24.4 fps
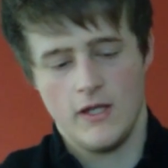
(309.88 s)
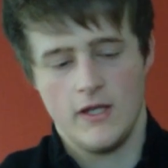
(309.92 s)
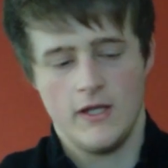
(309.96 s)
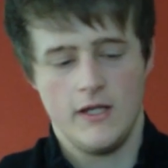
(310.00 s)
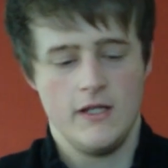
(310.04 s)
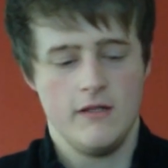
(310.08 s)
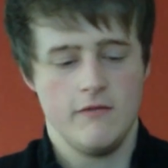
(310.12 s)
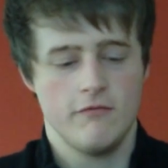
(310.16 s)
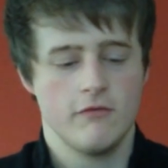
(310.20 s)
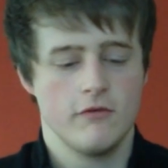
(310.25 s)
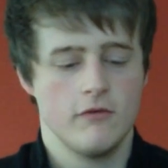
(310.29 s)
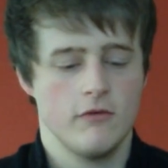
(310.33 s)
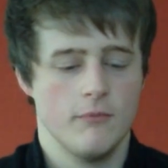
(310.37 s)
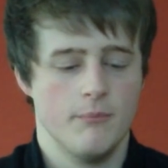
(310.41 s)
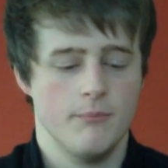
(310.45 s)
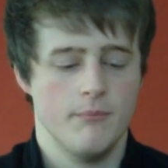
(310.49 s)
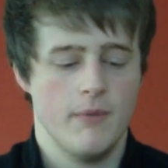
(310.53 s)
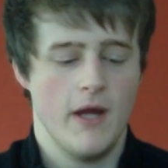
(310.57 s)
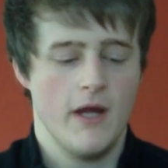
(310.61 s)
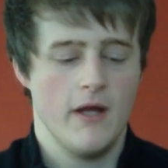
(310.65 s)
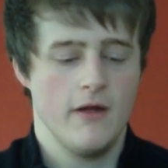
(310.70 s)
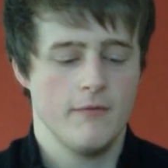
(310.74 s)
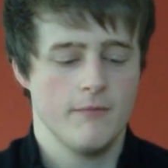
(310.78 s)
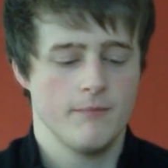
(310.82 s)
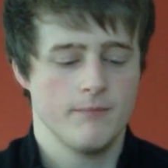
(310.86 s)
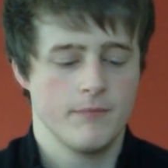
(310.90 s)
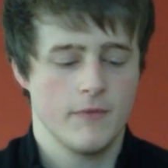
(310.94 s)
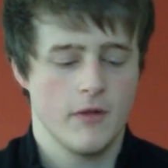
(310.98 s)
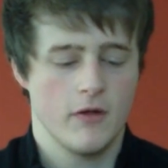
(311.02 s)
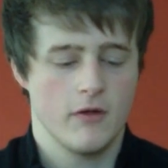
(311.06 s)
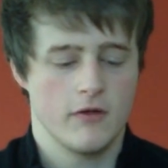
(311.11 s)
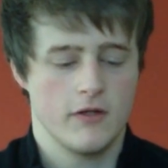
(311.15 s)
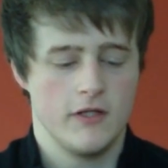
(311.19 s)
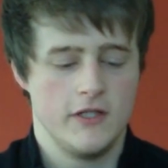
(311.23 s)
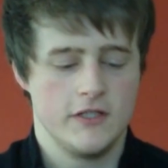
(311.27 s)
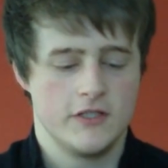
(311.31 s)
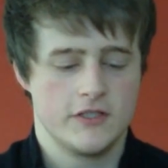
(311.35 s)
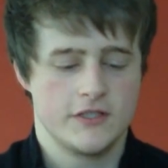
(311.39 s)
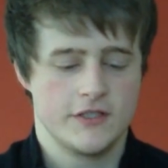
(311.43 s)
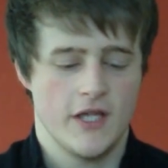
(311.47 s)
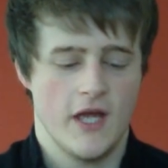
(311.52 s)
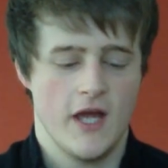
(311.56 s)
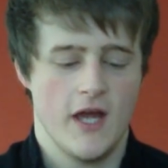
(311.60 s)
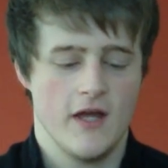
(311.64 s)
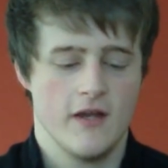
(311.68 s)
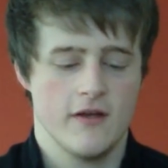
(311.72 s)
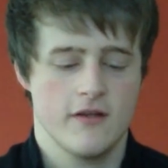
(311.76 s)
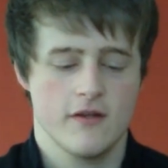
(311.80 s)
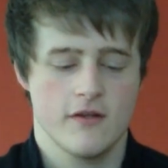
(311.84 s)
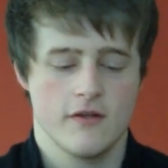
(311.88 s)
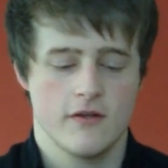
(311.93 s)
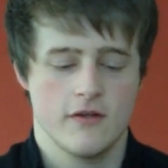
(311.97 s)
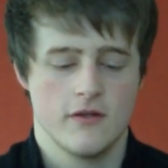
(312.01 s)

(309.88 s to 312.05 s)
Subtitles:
an even number on each side.